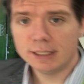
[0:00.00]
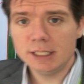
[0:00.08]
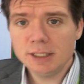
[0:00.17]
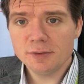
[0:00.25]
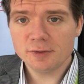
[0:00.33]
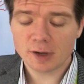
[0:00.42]

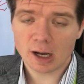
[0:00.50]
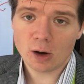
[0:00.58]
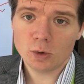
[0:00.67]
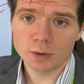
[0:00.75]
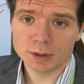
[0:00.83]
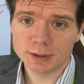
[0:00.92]
Die
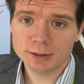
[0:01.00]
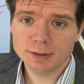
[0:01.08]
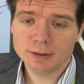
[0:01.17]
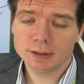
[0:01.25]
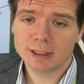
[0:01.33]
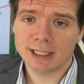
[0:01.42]

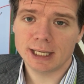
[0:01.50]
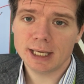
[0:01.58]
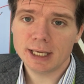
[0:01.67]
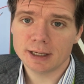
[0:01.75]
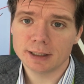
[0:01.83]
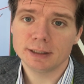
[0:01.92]
Frauen
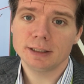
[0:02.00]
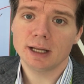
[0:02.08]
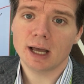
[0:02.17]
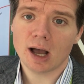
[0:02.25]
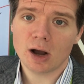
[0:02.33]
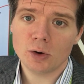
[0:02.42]
gehen
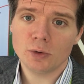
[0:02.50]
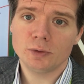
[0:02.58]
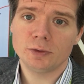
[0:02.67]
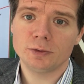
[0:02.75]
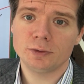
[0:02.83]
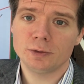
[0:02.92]
auf